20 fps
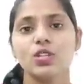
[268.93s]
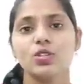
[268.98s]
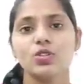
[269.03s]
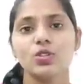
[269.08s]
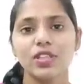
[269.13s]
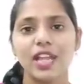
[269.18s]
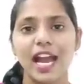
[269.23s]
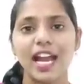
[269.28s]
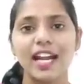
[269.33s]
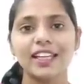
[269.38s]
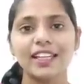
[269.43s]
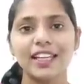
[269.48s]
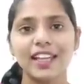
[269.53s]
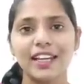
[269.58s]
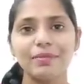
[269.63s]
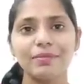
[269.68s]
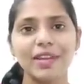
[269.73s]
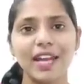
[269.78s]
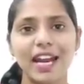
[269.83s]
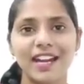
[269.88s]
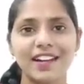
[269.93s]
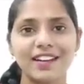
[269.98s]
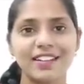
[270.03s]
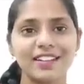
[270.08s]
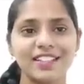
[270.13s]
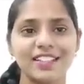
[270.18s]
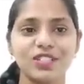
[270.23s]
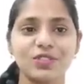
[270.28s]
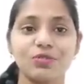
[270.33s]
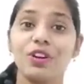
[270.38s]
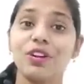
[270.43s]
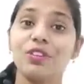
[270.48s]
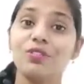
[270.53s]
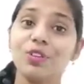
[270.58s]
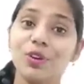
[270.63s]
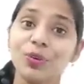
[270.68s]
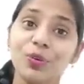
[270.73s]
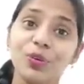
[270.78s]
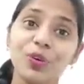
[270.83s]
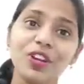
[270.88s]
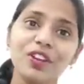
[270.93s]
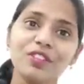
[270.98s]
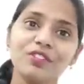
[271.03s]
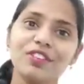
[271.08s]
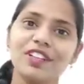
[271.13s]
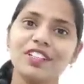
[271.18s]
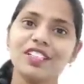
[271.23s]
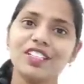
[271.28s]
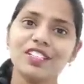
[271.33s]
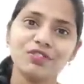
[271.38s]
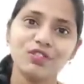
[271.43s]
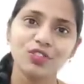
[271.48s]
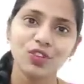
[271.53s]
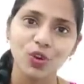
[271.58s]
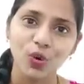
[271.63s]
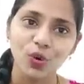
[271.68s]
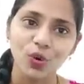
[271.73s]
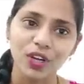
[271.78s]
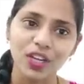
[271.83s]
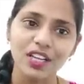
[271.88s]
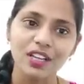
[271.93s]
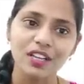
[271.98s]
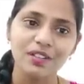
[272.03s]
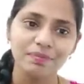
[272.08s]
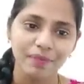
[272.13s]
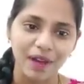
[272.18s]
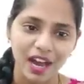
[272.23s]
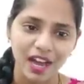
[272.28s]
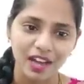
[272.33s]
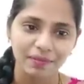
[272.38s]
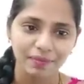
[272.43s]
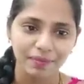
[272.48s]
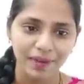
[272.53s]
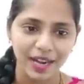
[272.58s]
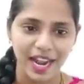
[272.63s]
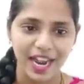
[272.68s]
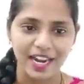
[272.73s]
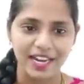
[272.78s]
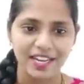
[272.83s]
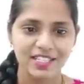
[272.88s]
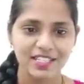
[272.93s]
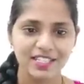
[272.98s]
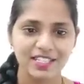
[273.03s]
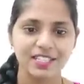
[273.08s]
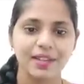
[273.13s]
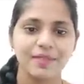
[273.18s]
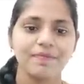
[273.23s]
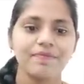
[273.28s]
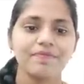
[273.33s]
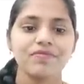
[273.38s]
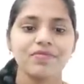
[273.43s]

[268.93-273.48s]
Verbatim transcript: So that can be addressed when we are going for this floating power plants.